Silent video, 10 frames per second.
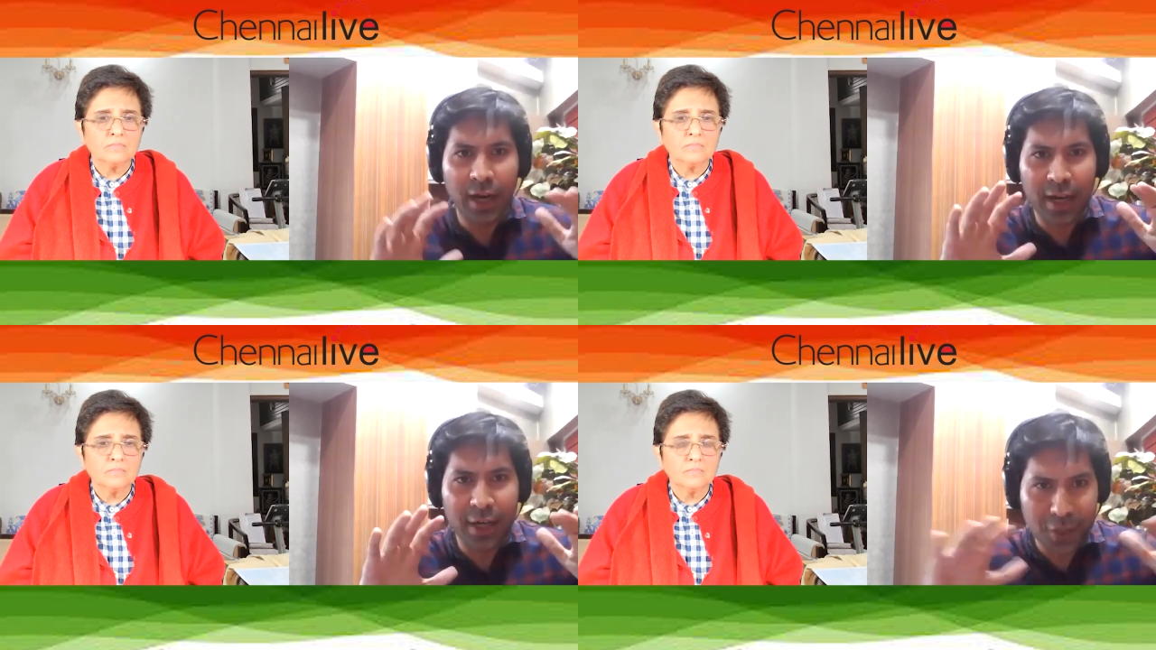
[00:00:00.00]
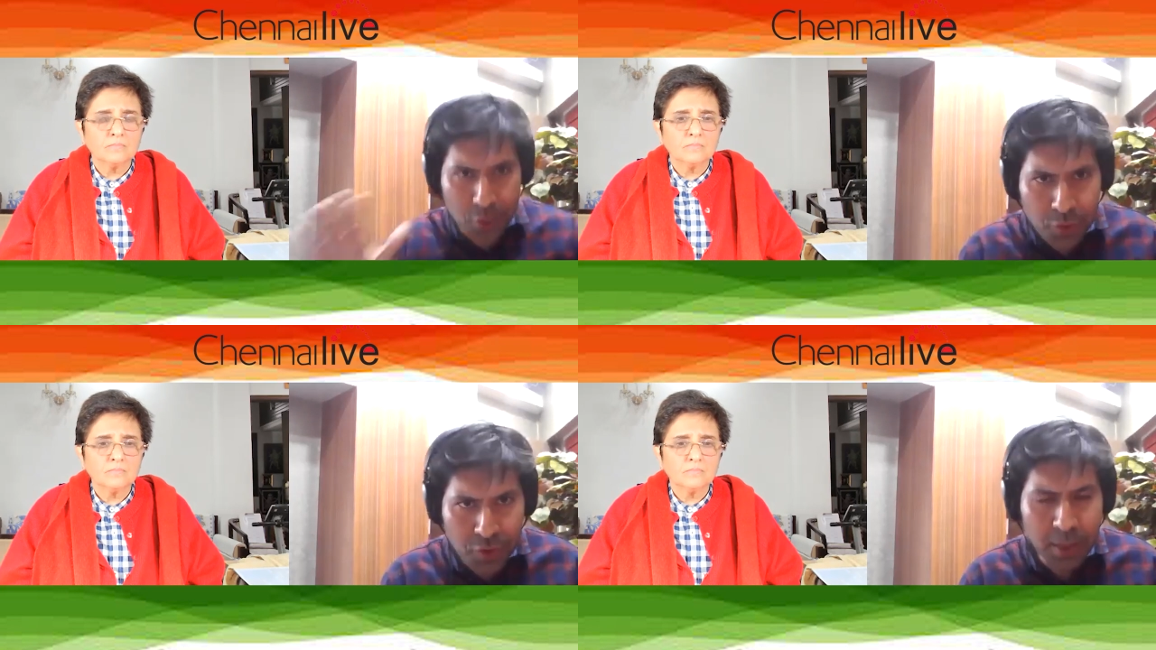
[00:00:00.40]
Speaker 1: uh,
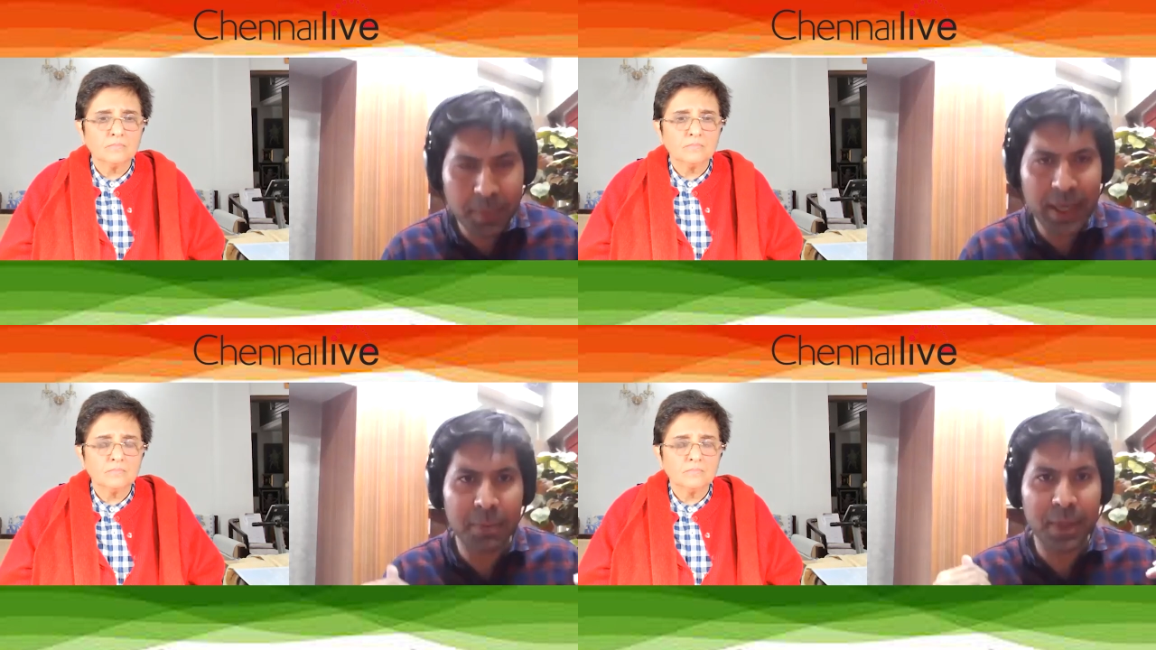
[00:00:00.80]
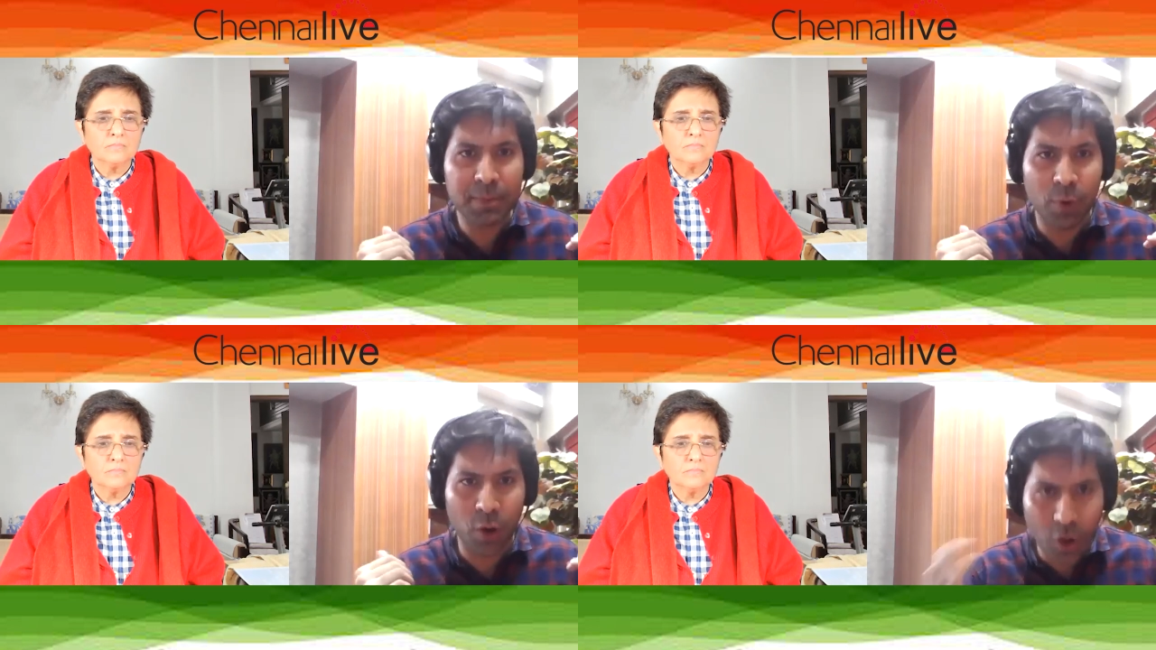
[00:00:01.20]
neutral, been a
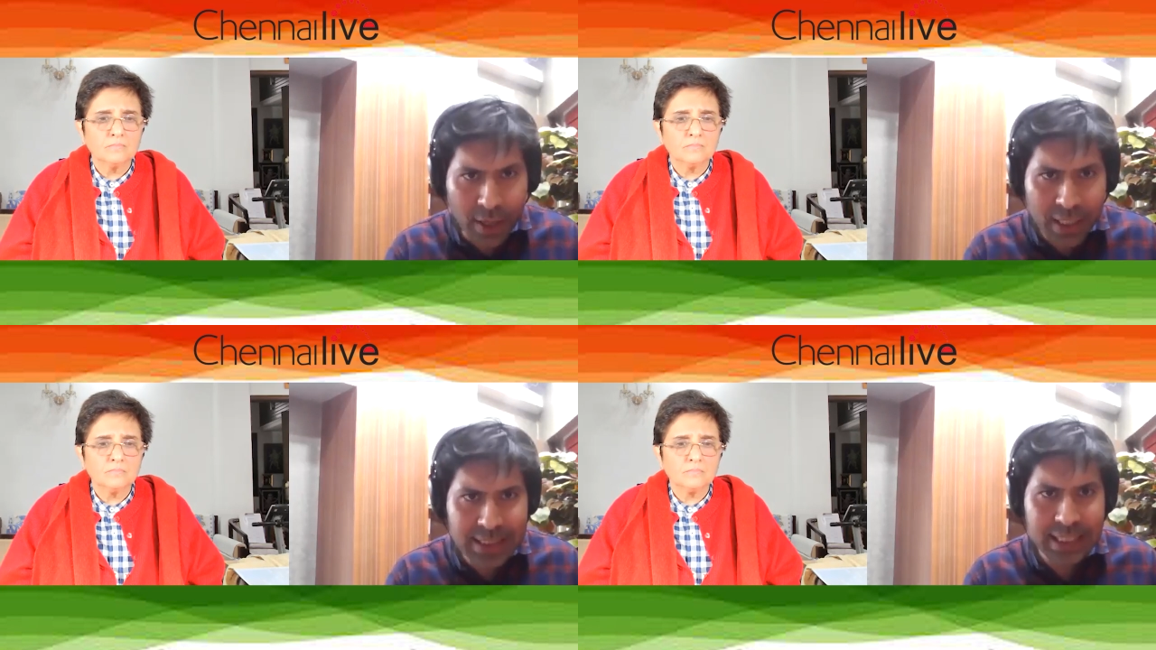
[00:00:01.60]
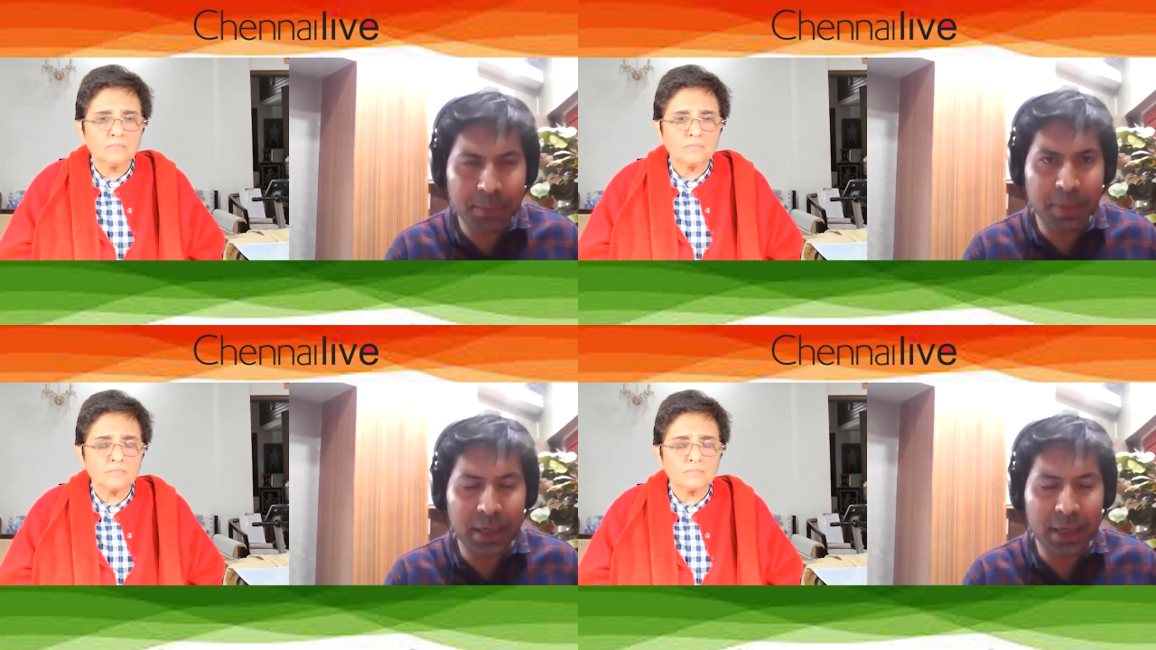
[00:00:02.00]
bit more honest, and